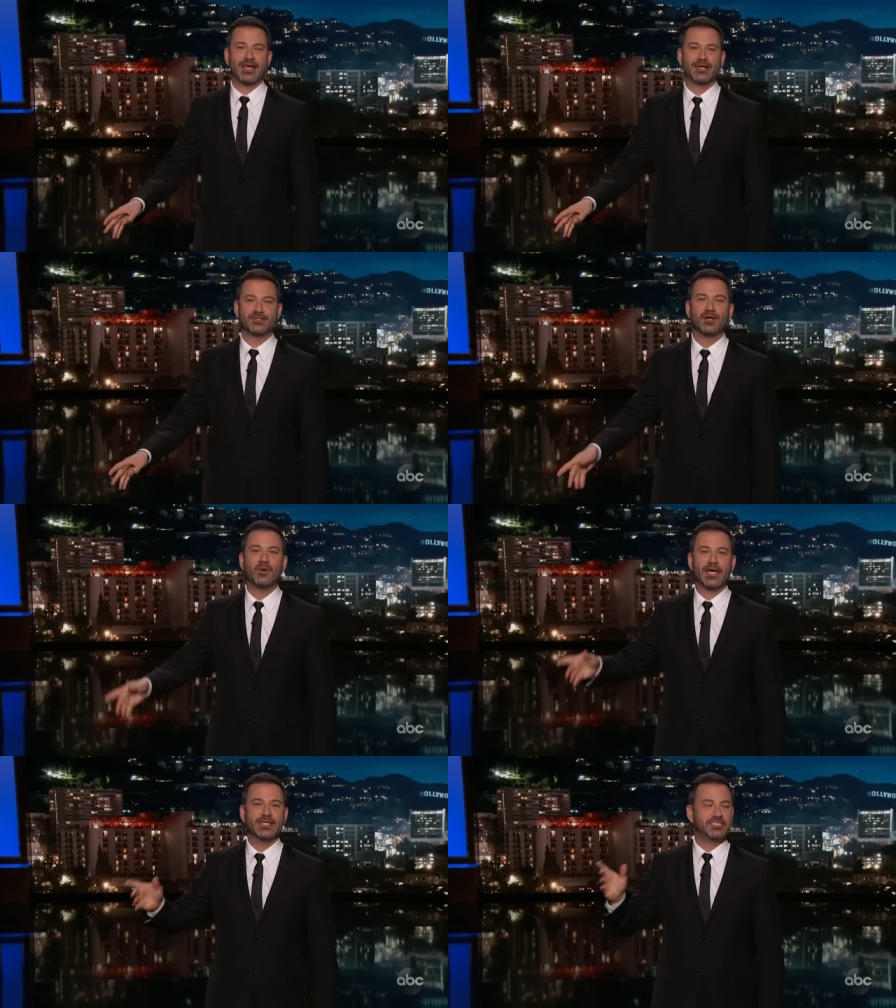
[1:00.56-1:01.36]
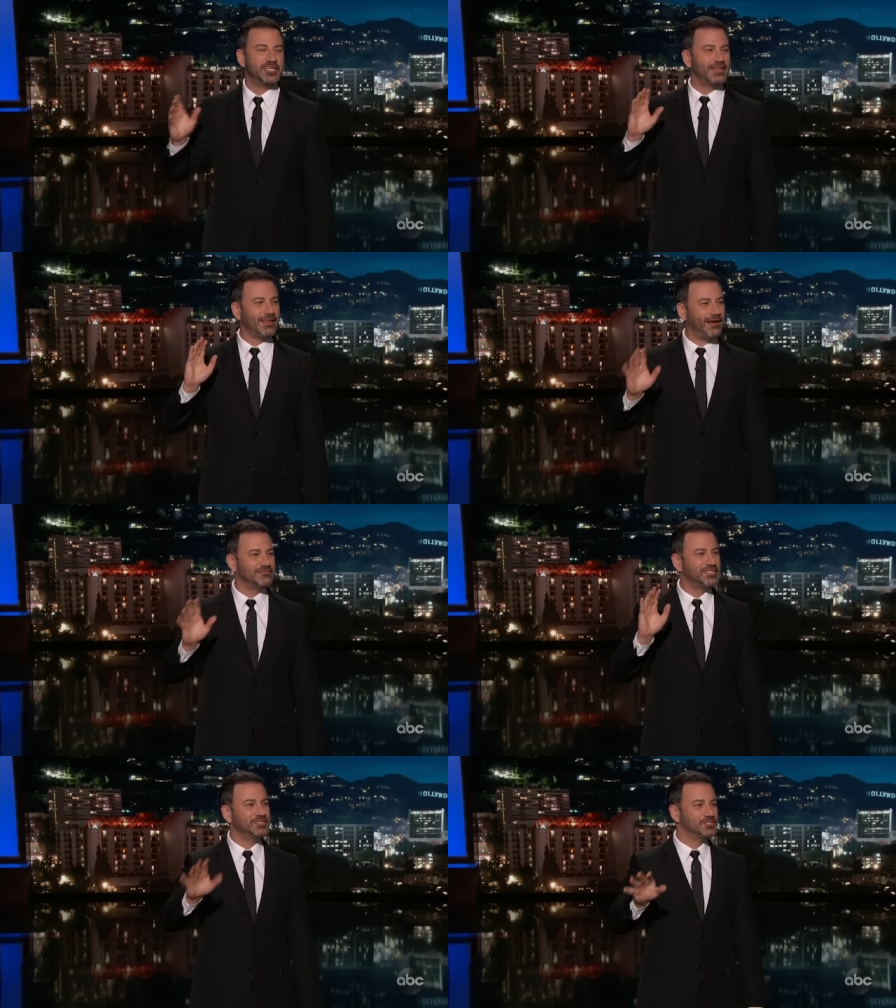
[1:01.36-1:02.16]
to get her going, and she
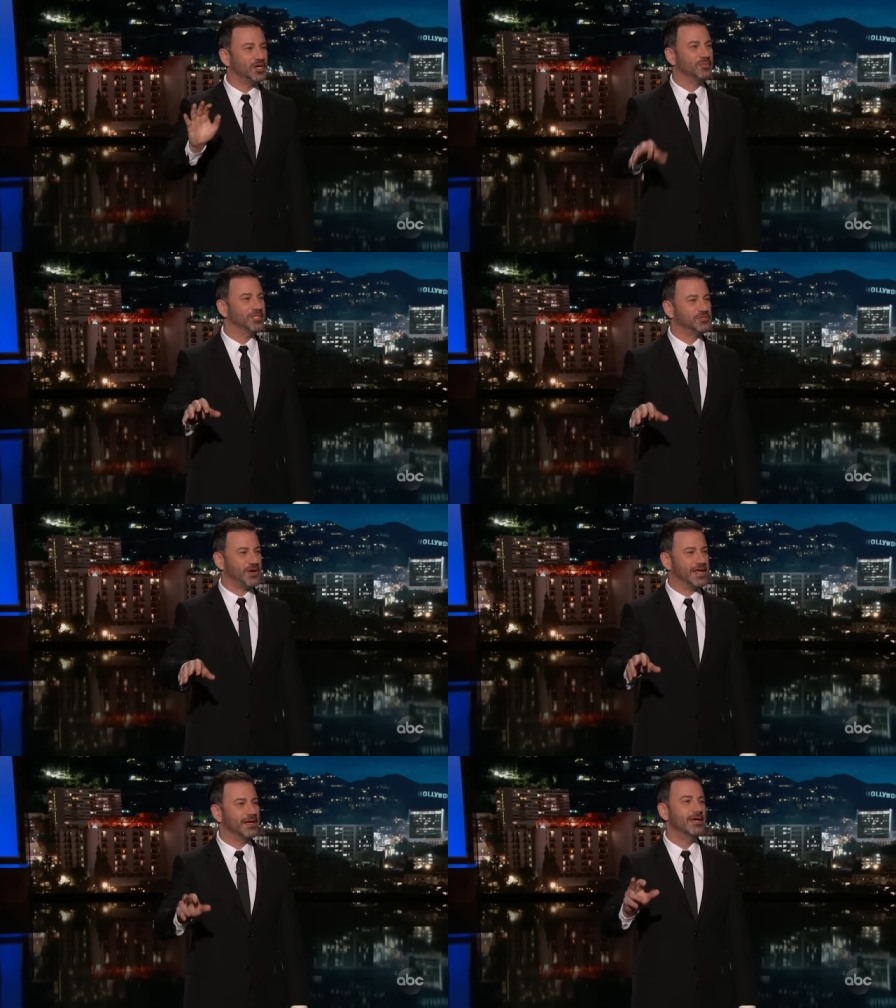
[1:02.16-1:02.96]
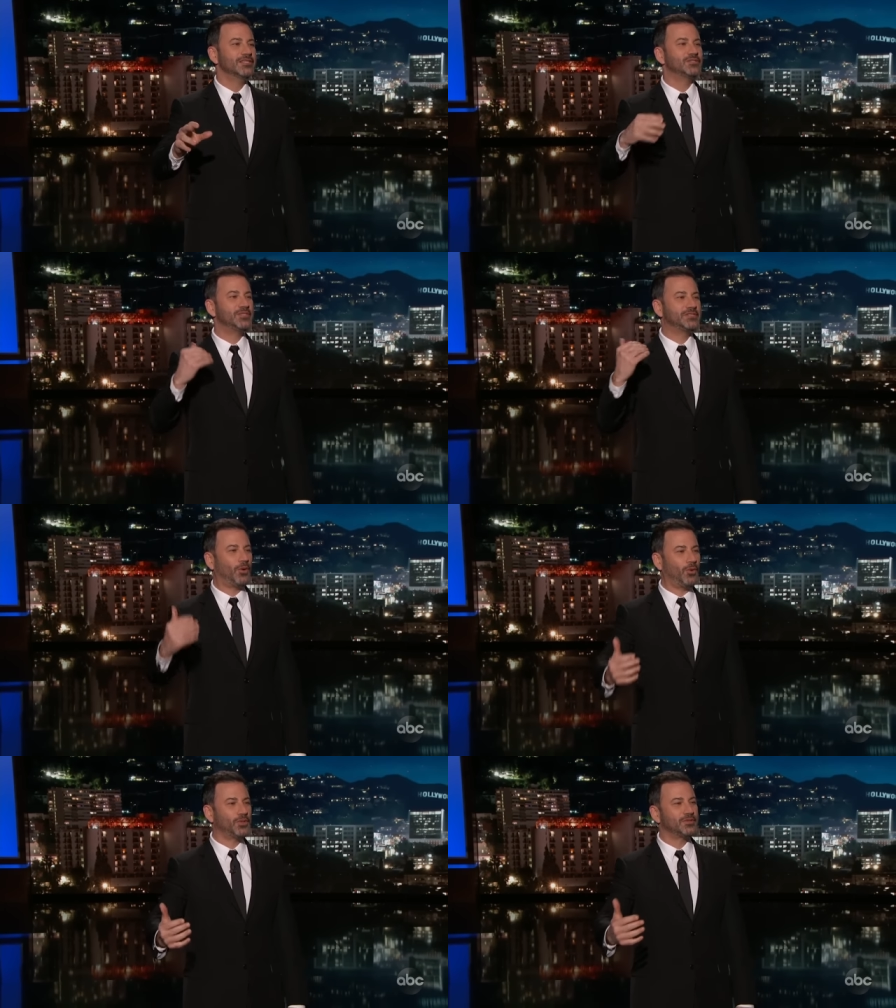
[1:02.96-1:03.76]
loves this show, Betrayed. So we
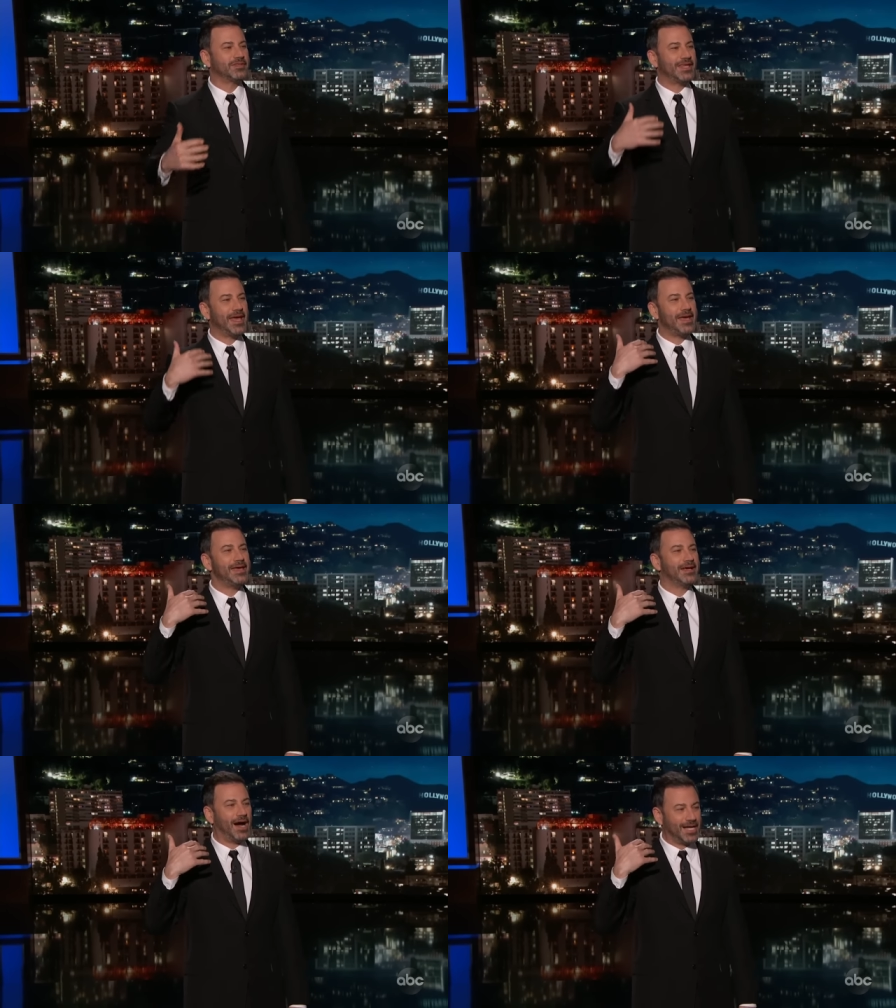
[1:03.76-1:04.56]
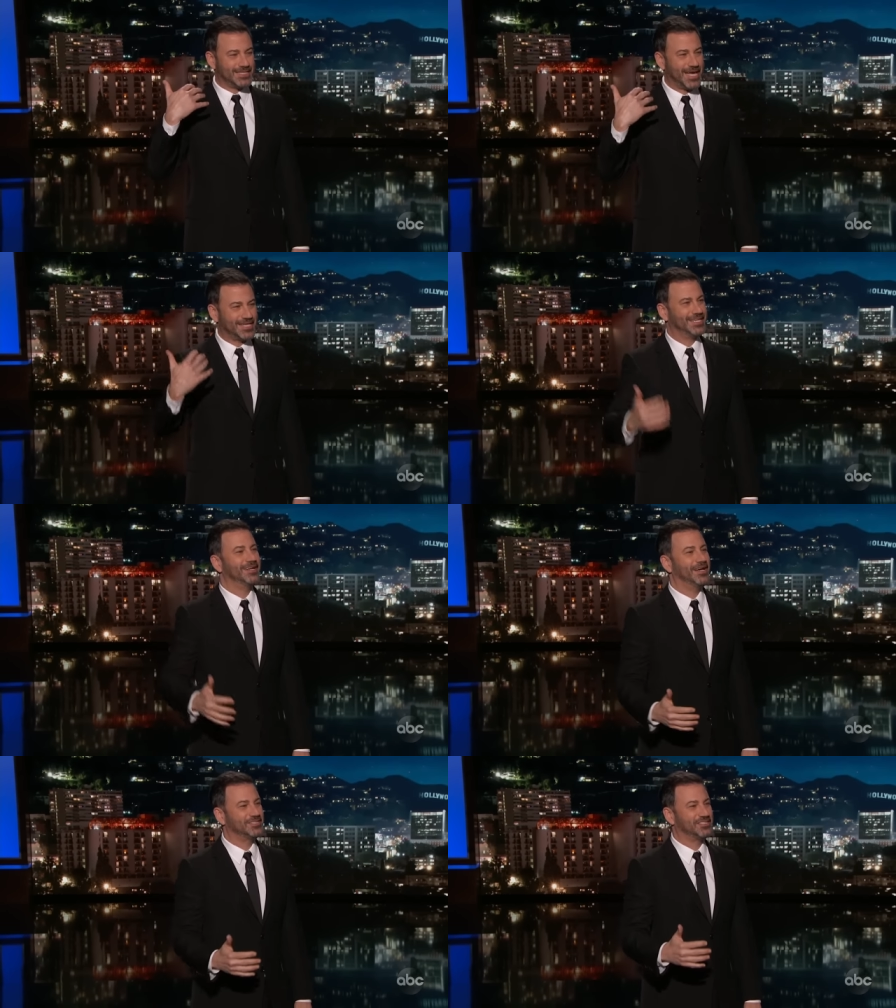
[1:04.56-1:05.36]
told her they contacted
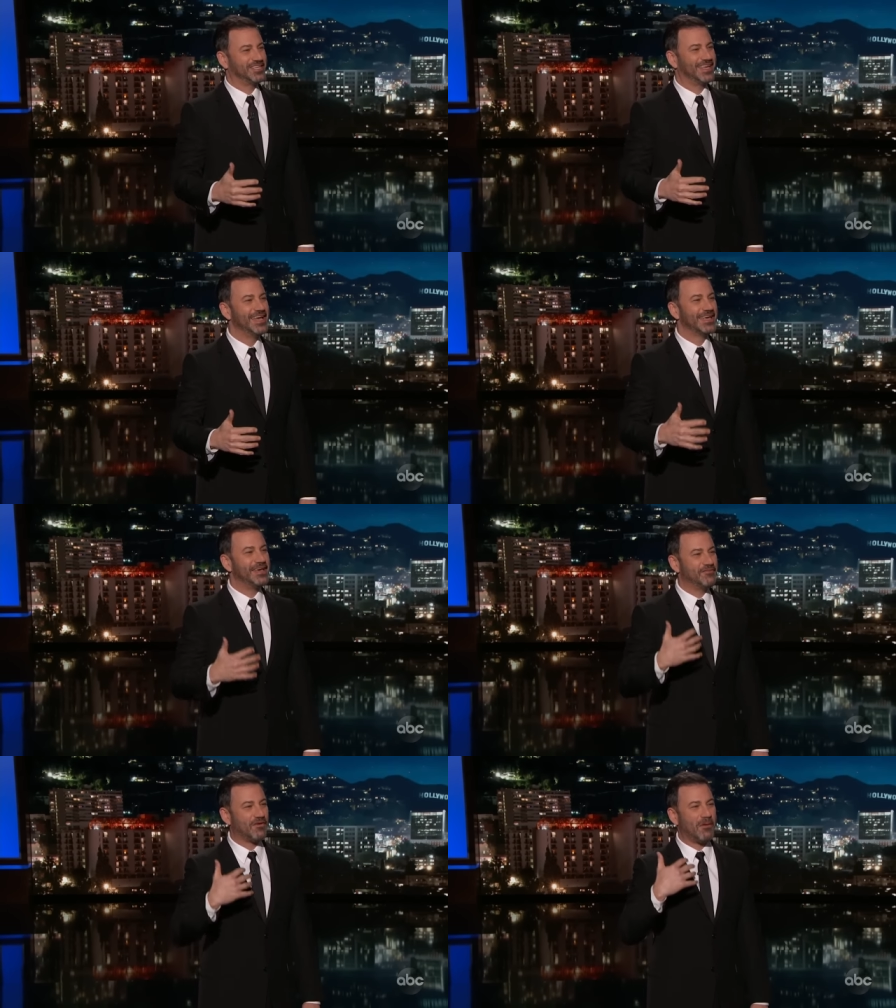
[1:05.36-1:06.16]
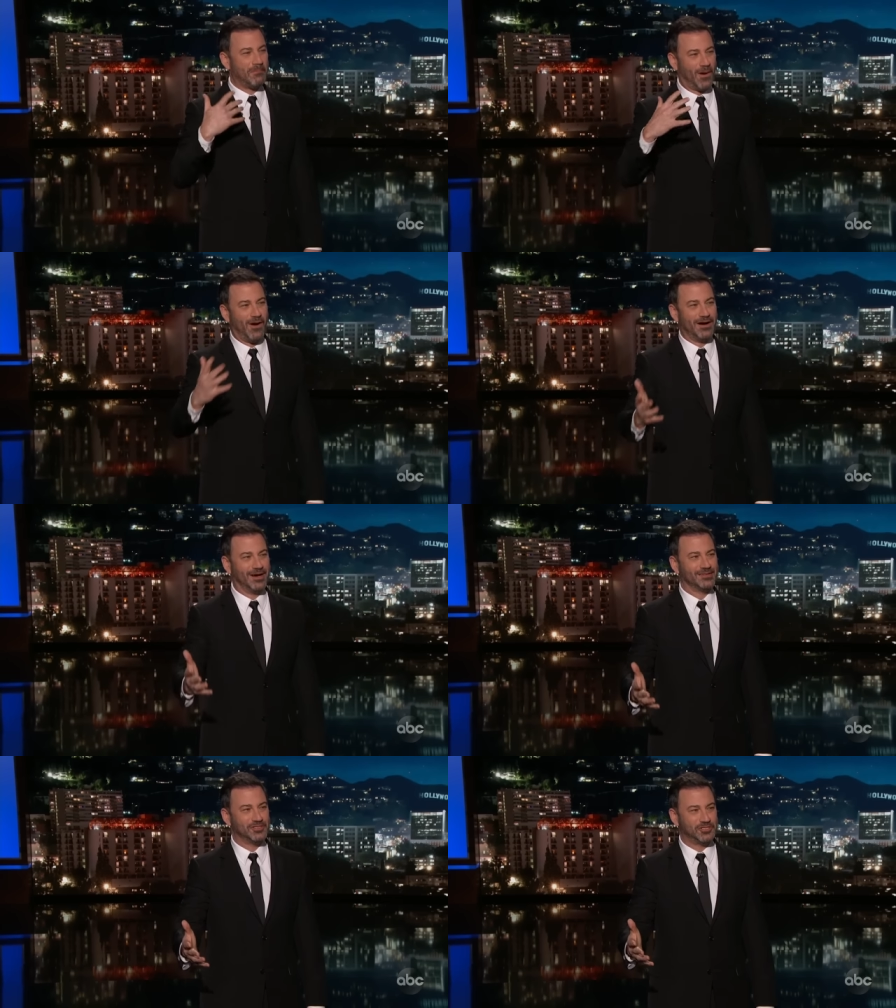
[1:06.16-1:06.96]
us to give her a part
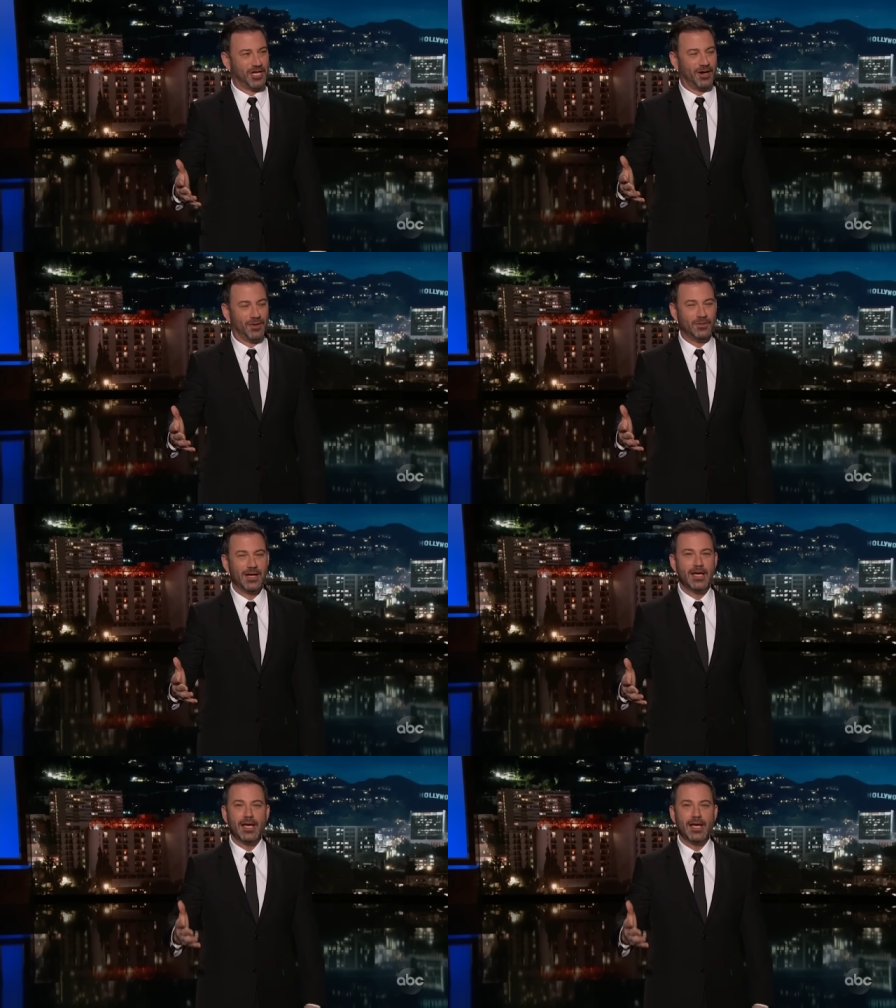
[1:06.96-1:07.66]
on the show.